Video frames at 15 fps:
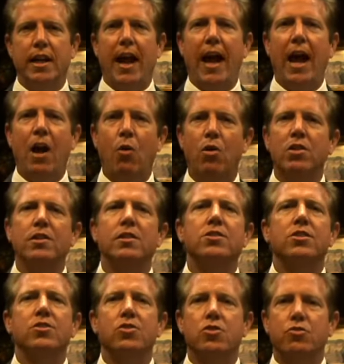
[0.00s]
how are these
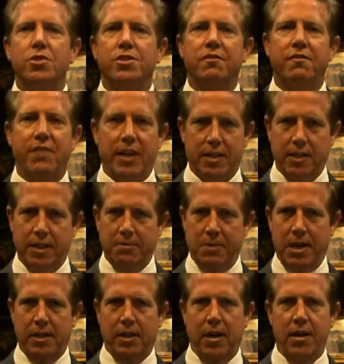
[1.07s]
injuries affecting
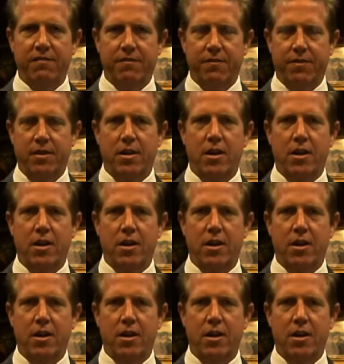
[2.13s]
my life?